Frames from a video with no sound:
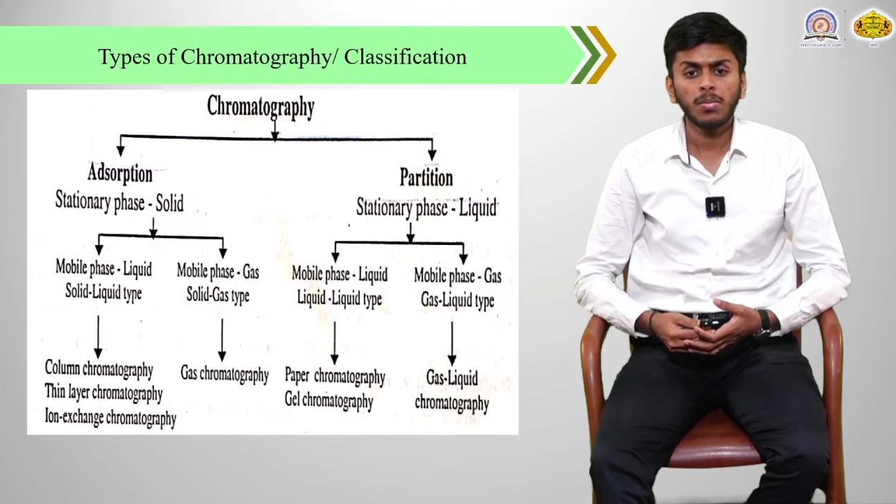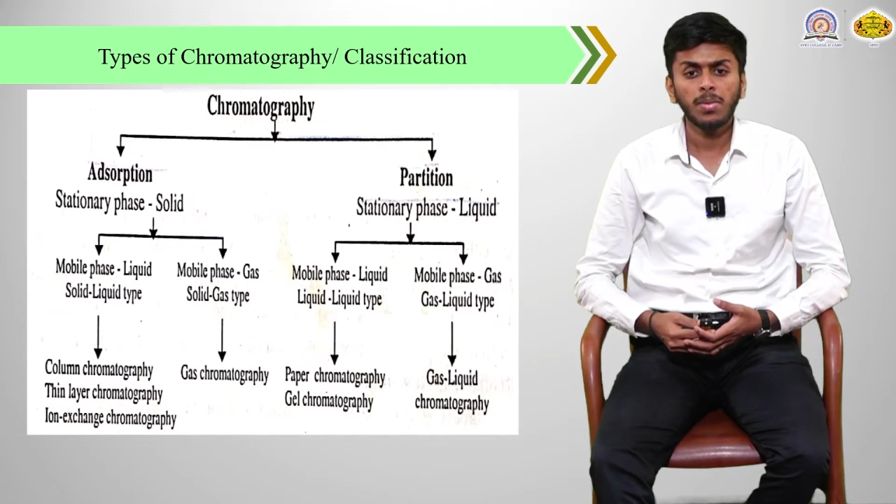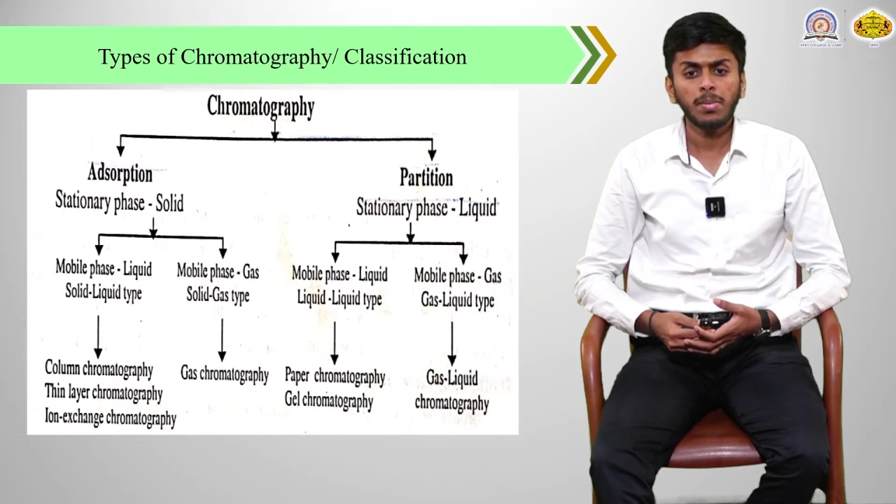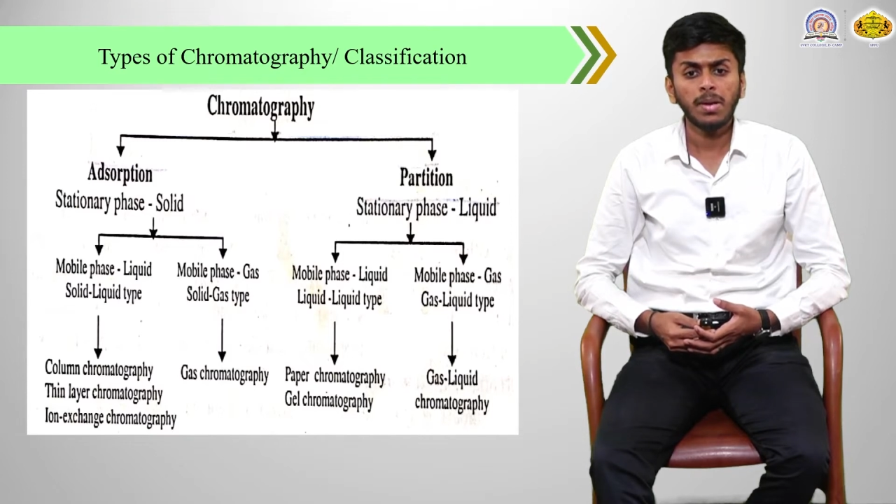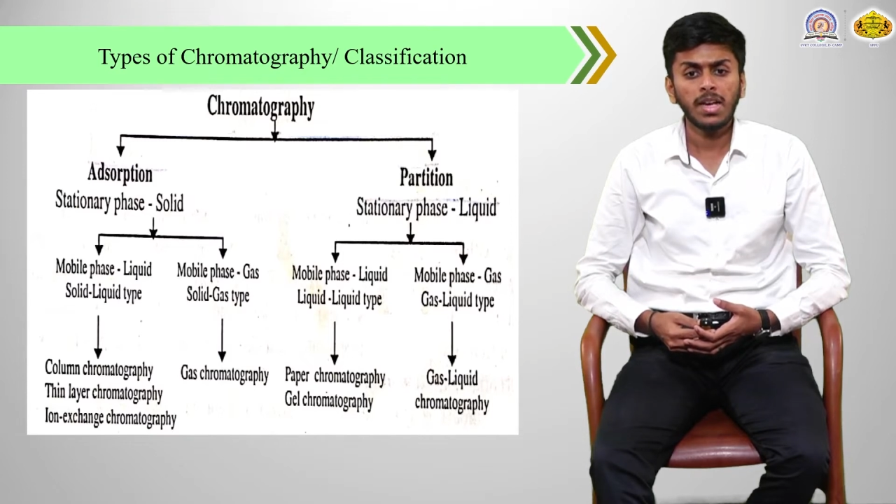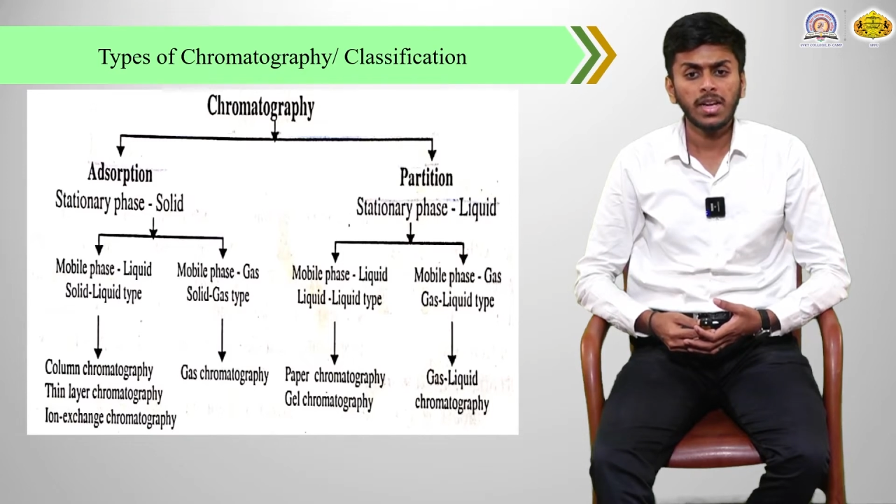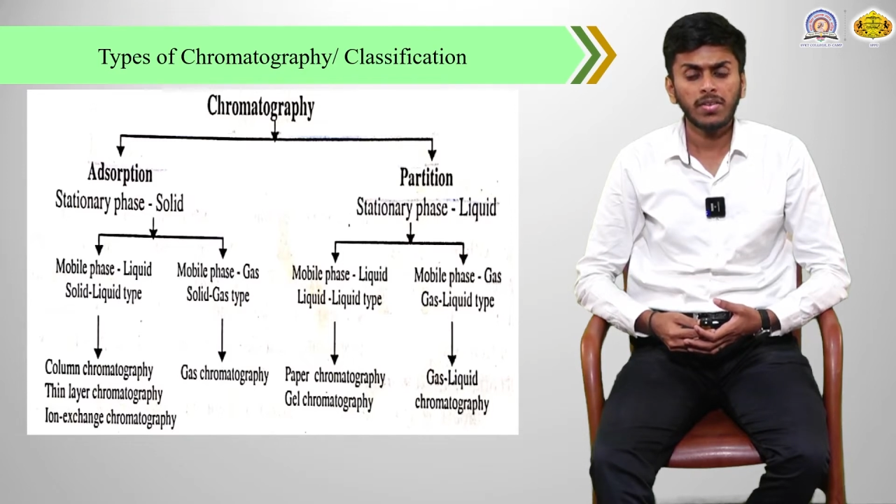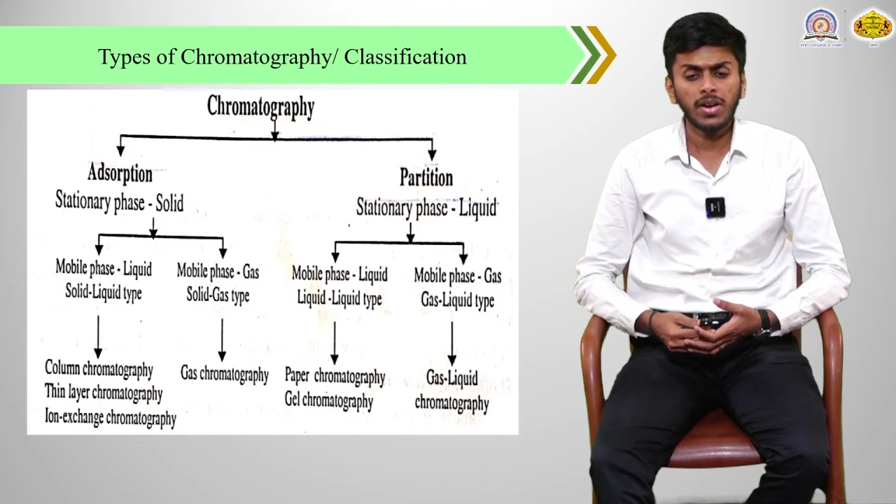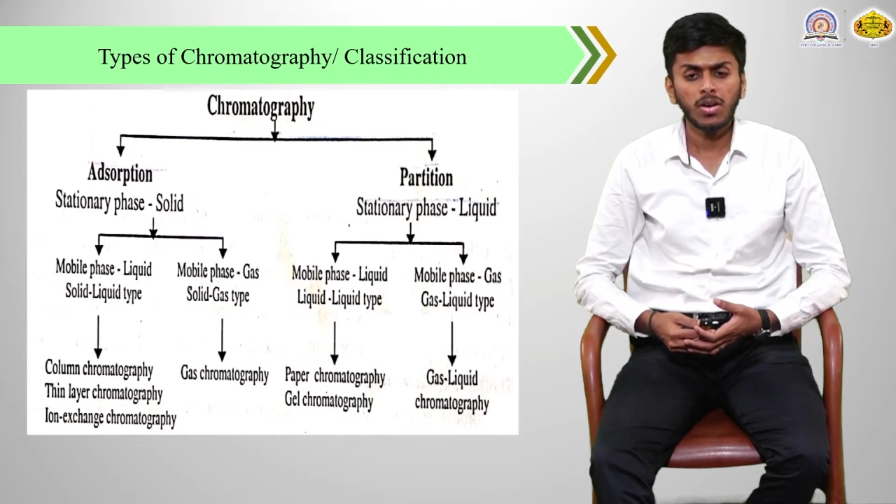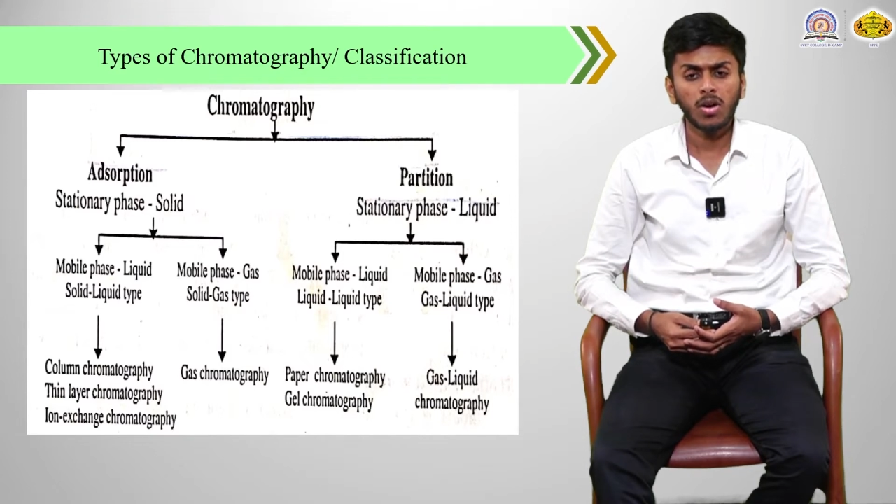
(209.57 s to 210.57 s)
may be
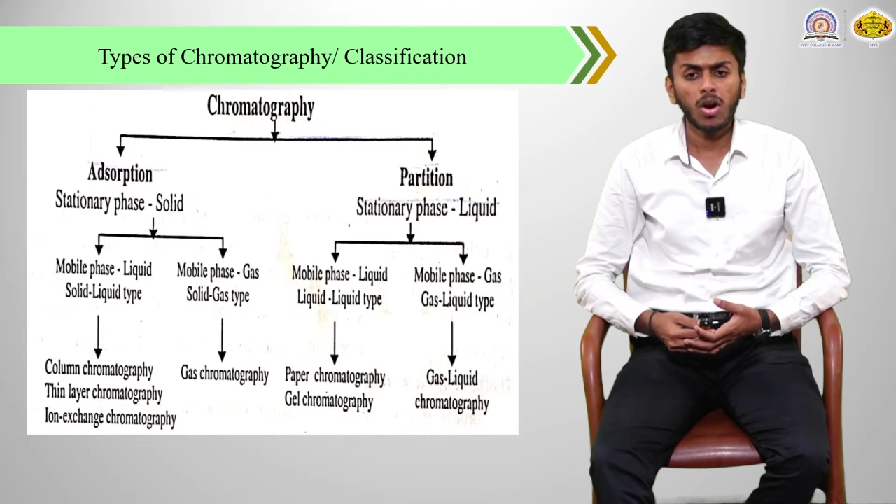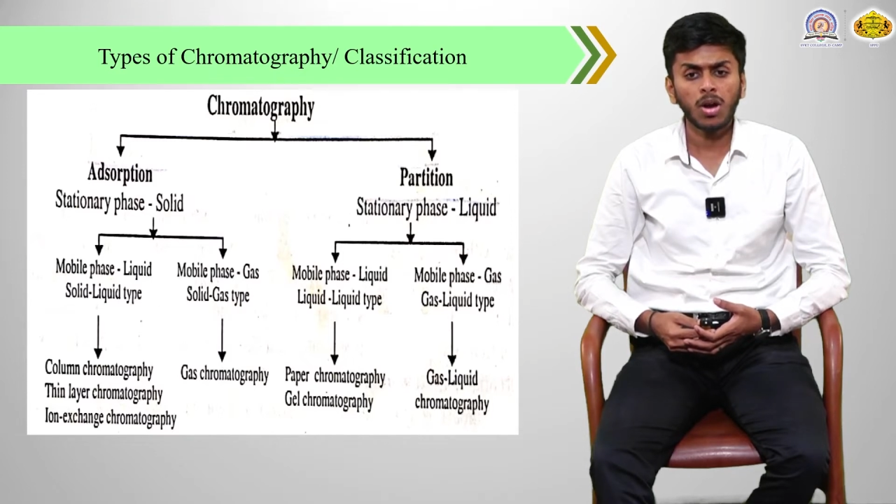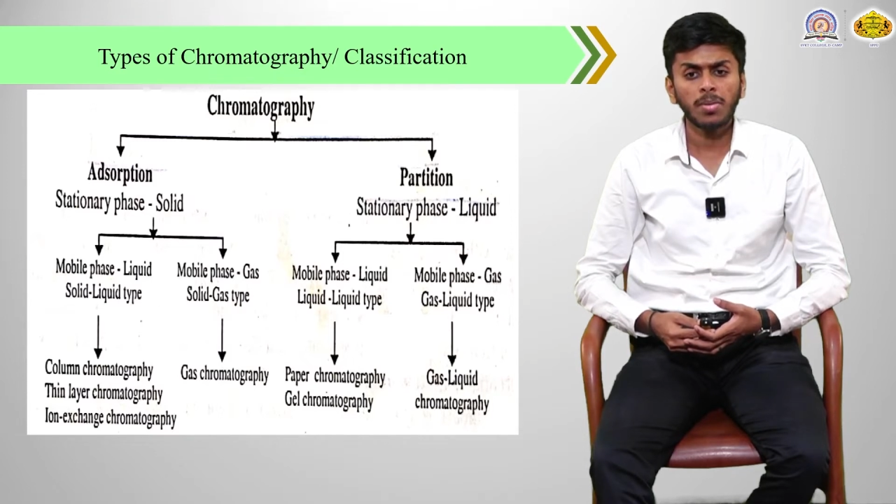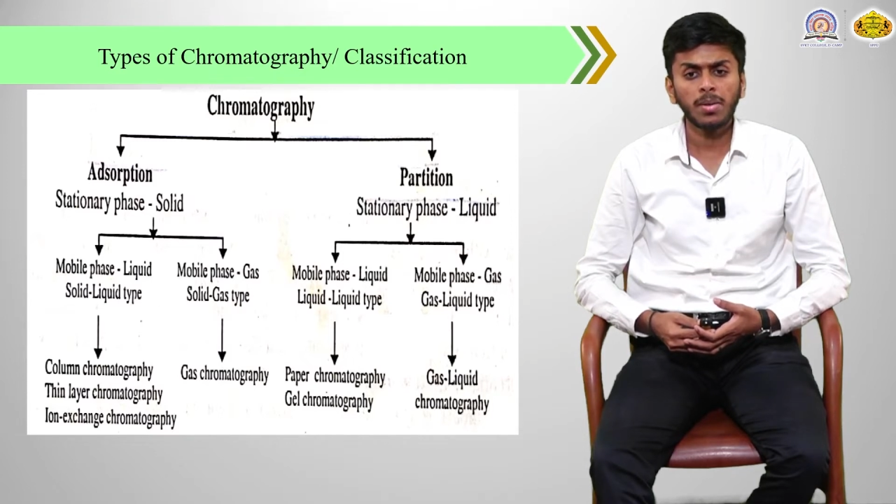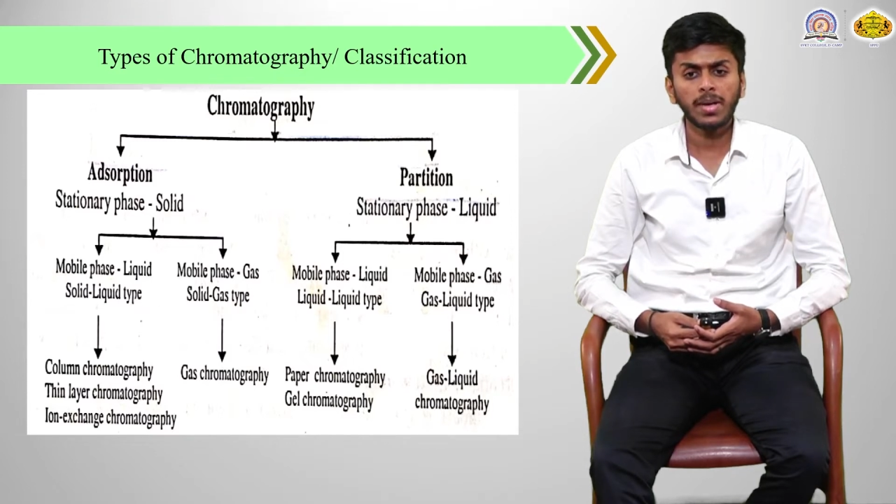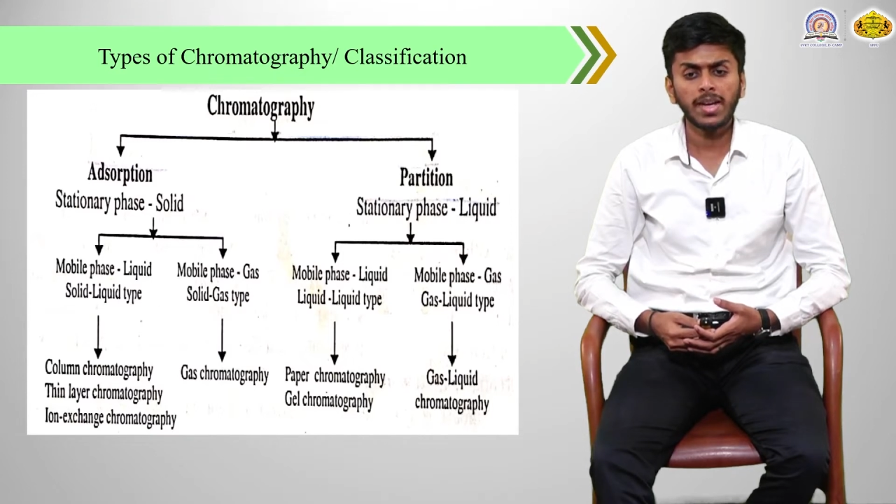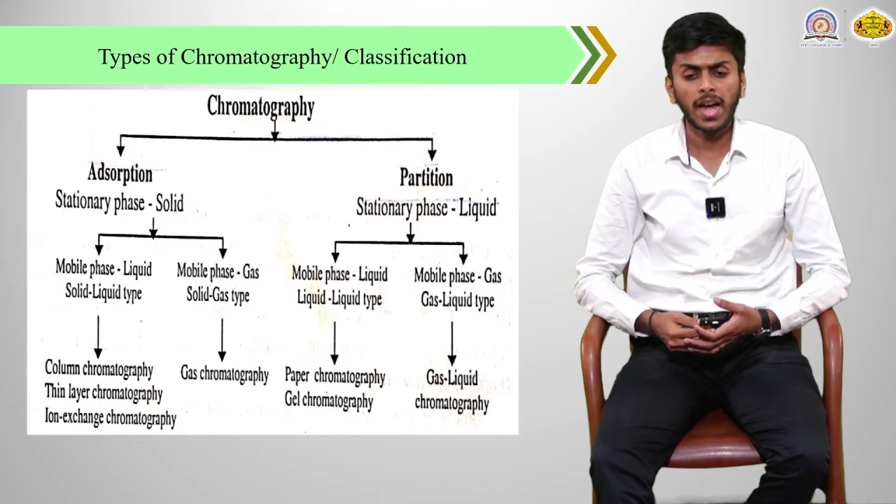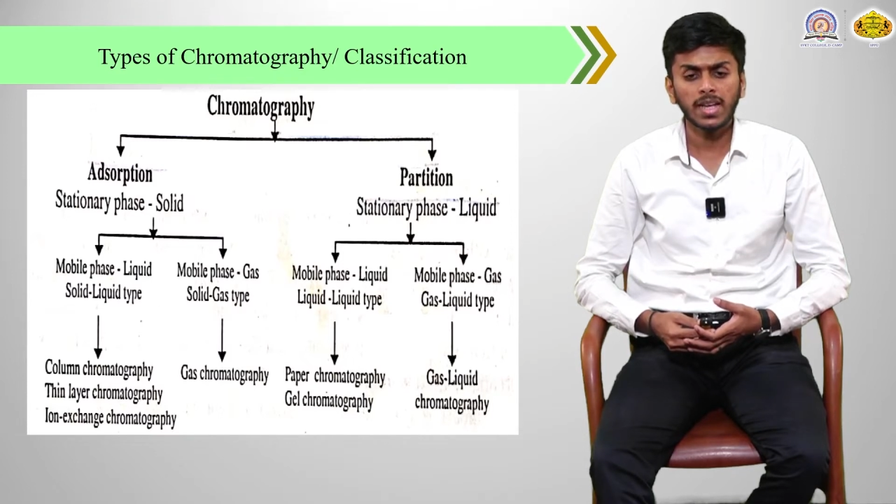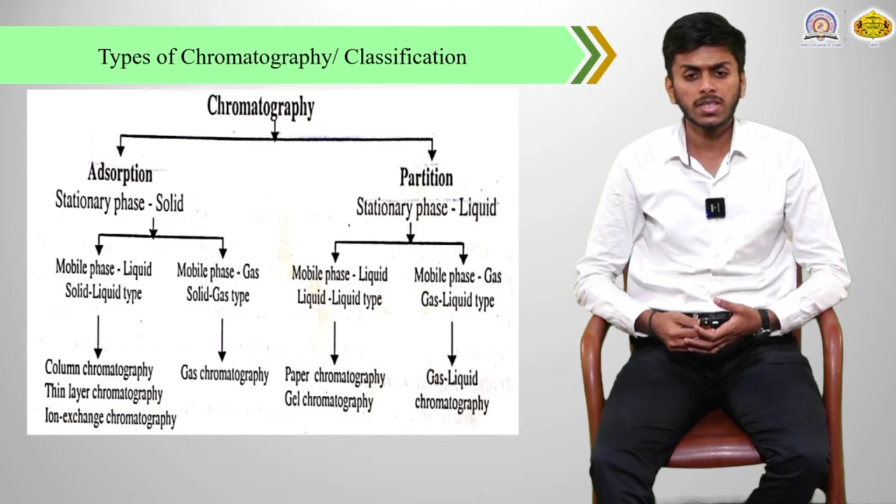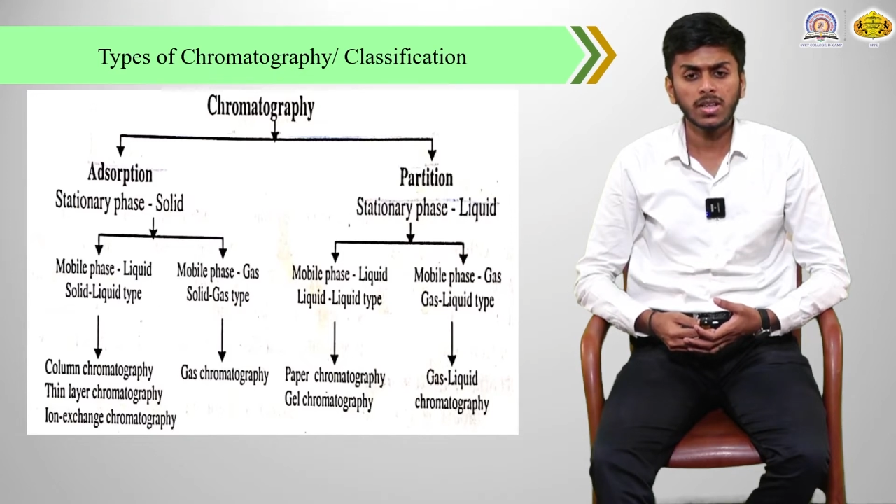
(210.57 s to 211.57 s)
liquid or may be
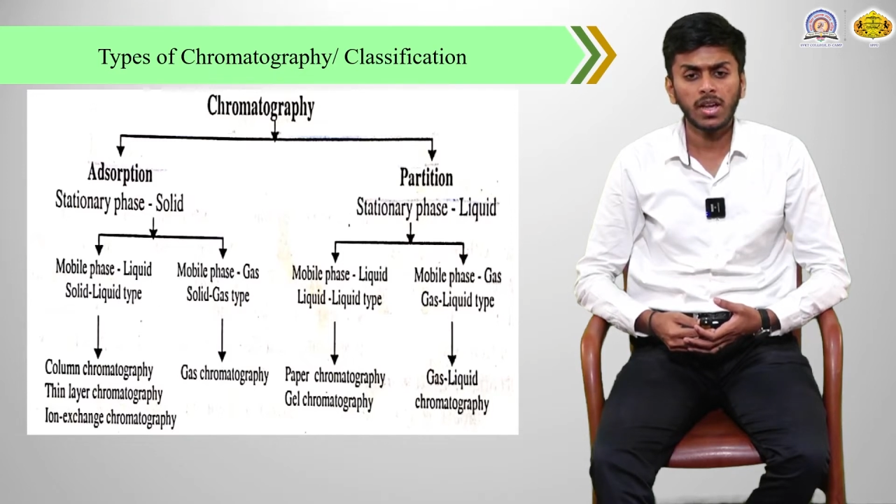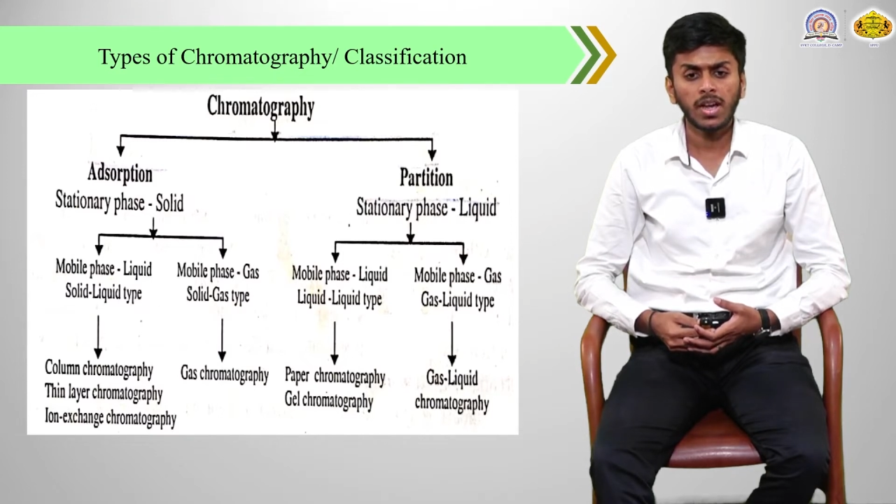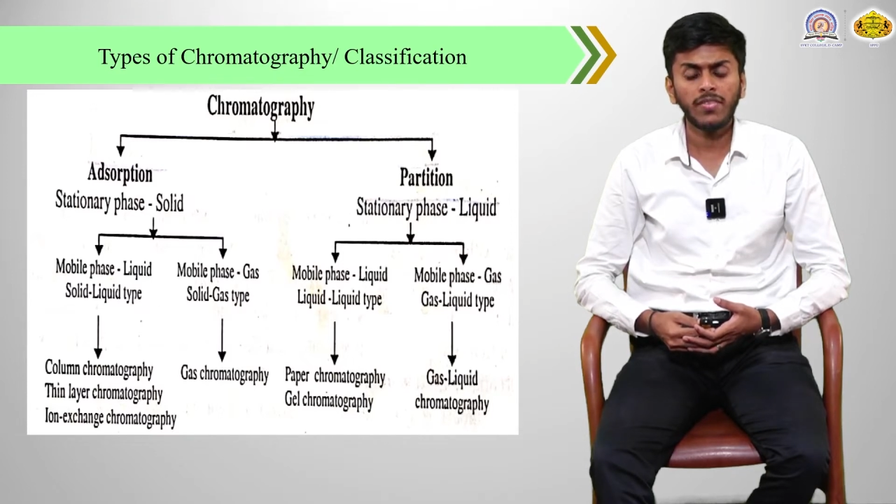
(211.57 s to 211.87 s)
gas.